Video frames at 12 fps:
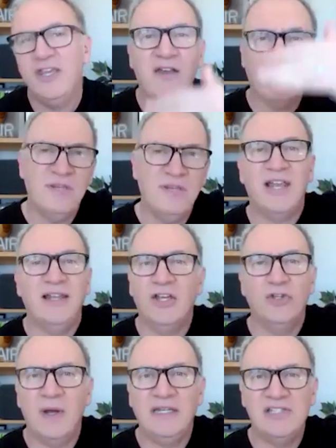You'd have to be selling
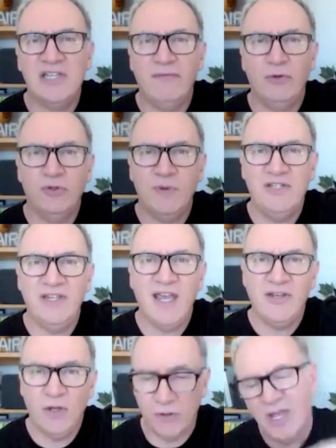at $27 or
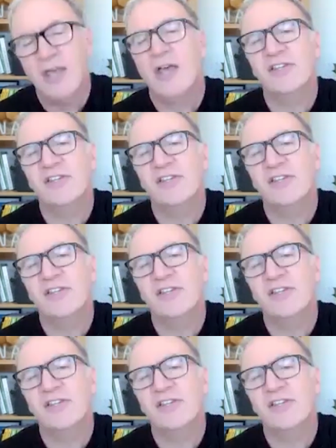$28.